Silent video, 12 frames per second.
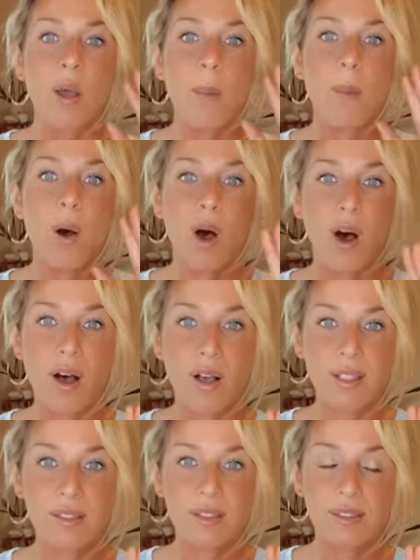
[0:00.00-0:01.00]

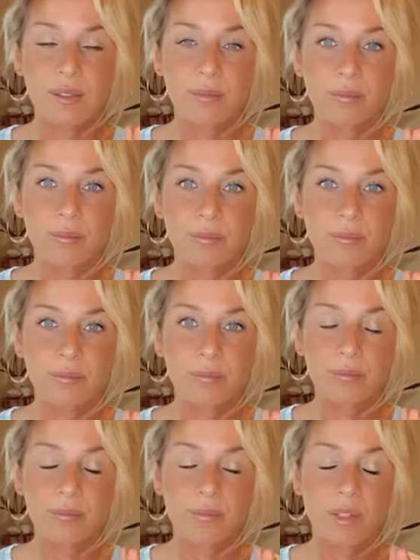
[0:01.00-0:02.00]
pause
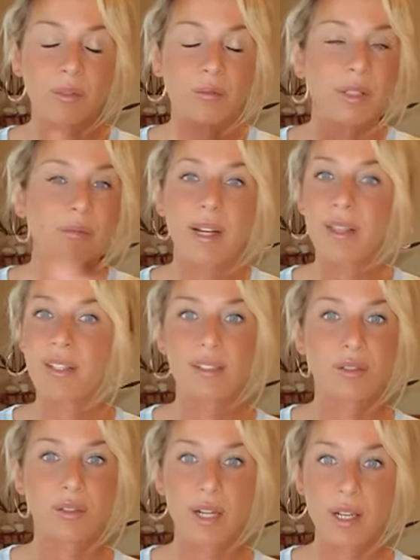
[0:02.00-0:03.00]
and rewrite the
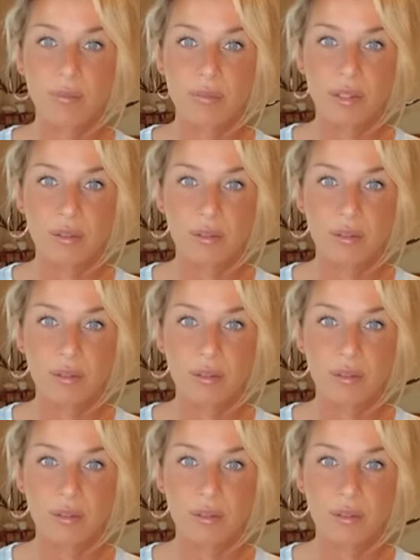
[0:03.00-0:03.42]
script.